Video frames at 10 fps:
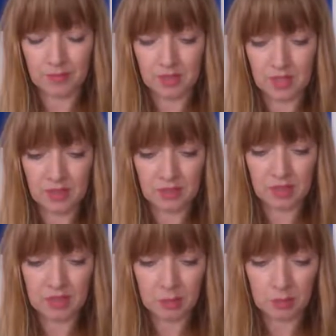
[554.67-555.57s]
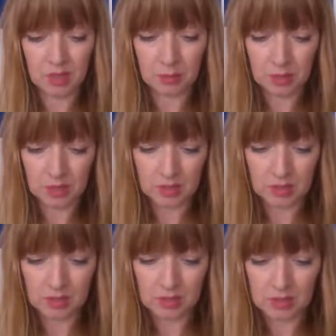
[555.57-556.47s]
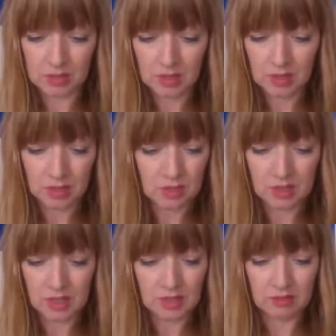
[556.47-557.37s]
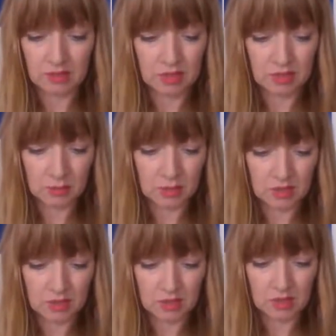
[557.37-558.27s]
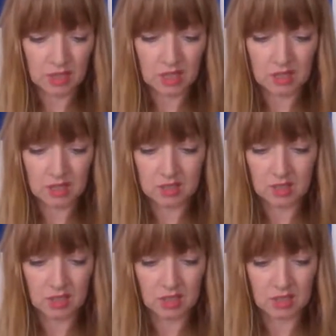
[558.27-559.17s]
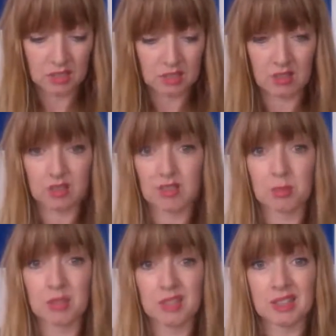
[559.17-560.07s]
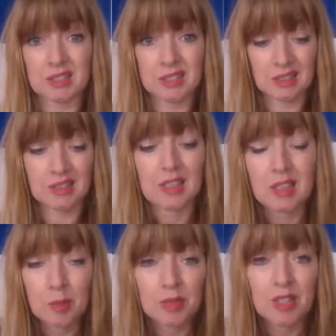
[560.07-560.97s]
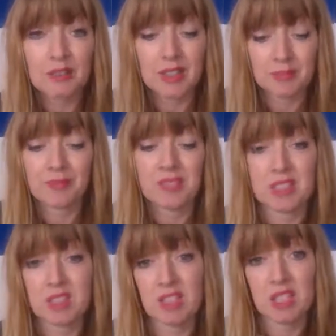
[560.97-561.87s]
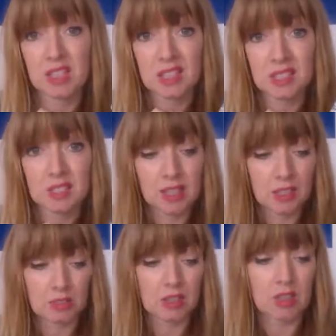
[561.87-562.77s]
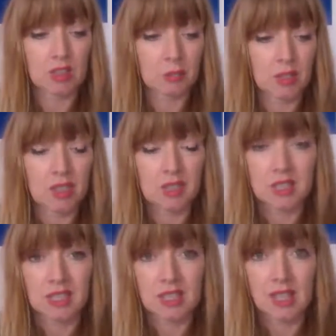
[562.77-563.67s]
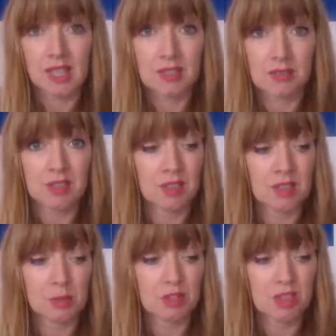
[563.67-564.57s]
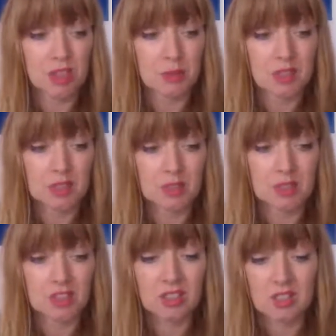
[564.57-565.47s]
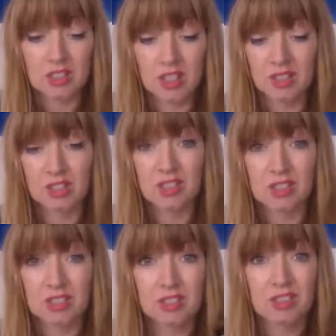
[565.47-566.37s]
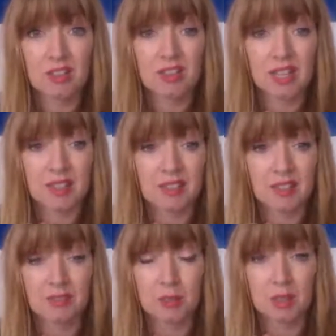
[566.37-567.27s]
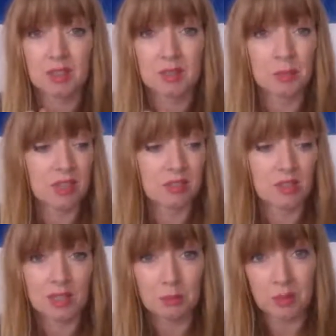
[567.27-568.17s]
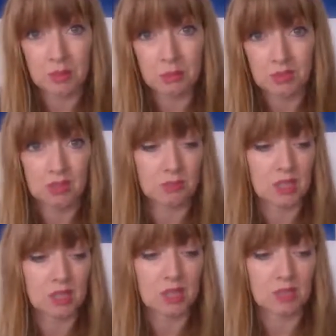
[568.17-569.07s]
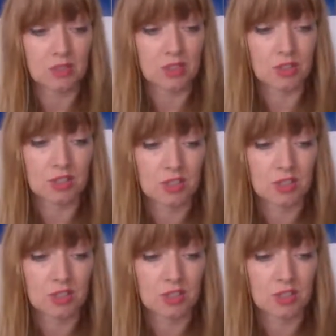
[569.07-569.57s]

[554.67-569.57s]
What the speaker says: glittery, shimmery particles. I can't read some of those other things, and another couple of things there. But anyway, it's a really nice, natural kind of product in a glass recyclable jar, which is always good. And you could use this jar again, say if you wanted to make your own lip balms or something in the future.